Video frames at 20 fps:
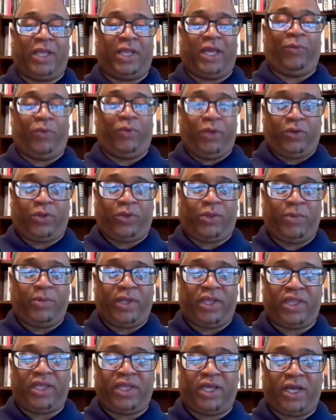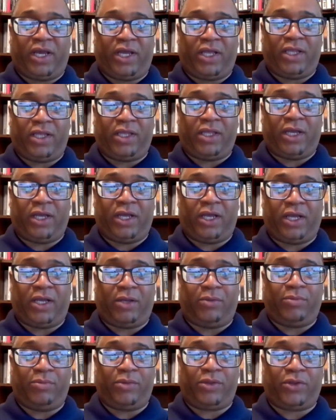that Wendell Smith uh,
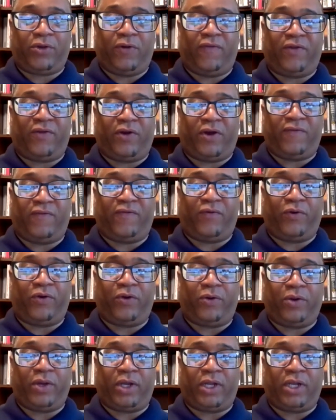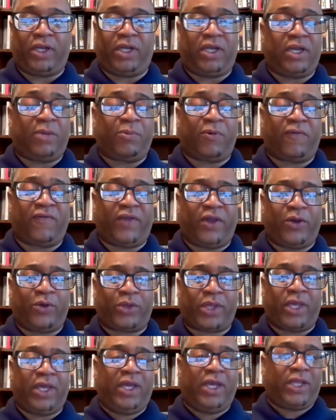uh, served on for a number of
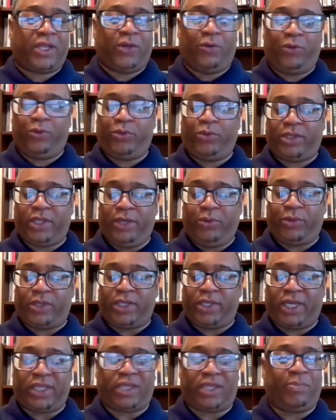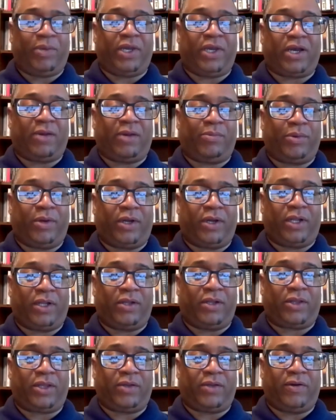years. So it was it was nice to pick up
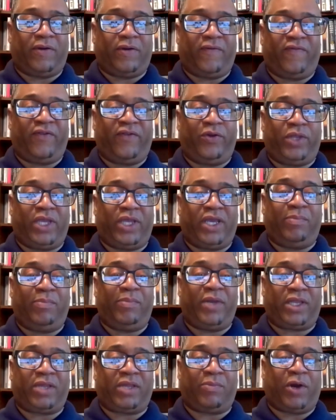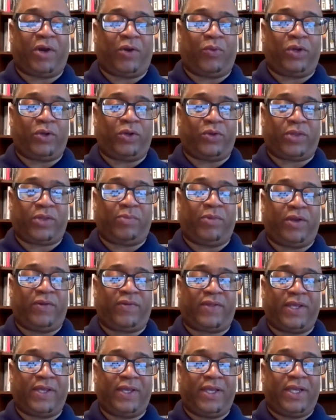uh, so a few tidbits about Wendell
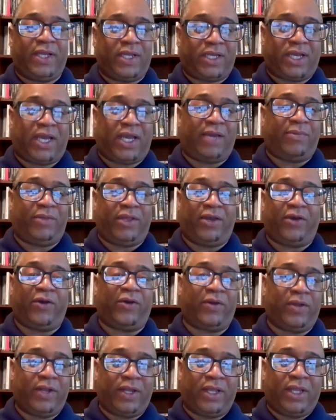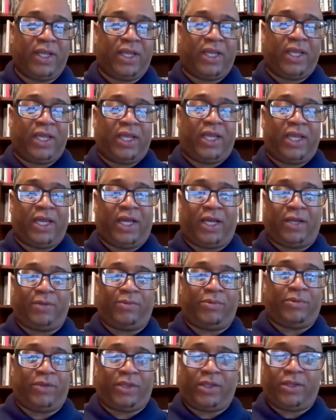Smith's time there.
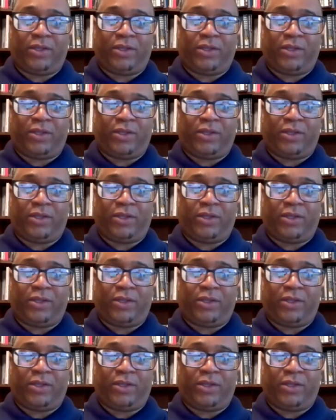Um, yeah.